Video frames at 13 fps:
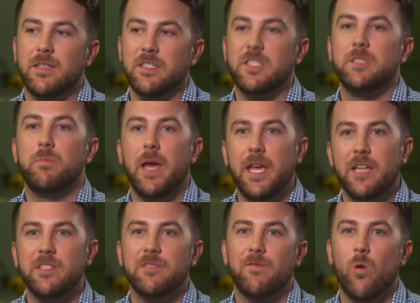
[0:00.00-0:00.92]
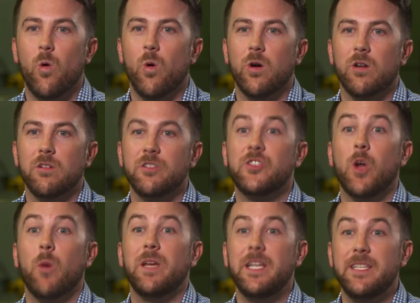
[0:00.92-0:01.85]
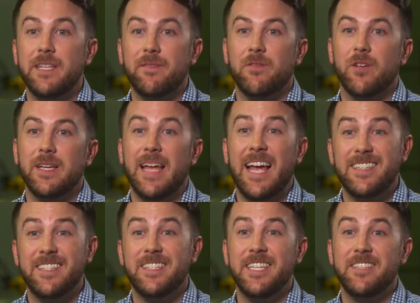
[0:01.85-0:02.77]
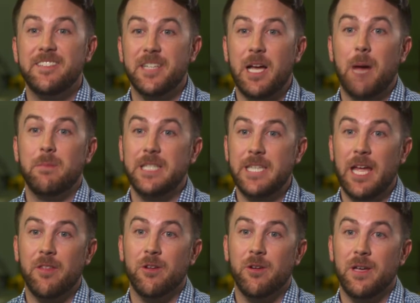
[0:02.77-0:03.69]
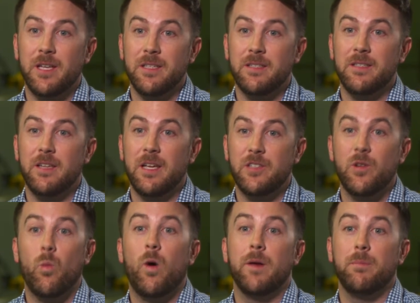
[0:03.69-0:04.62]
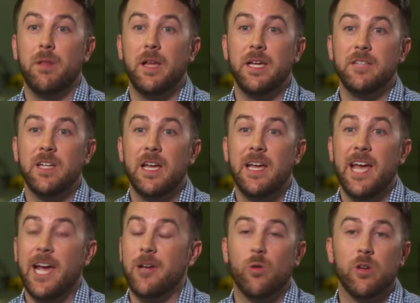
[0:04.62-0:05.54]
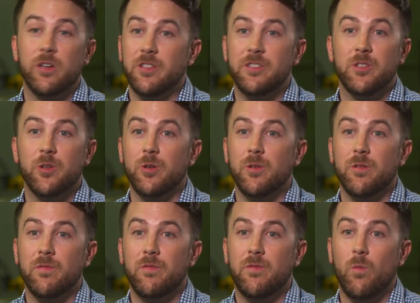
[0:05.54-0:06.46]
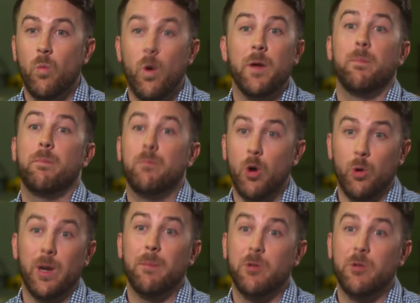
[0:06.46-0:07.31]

a space for so many different entities to come together into one place in order to serve one program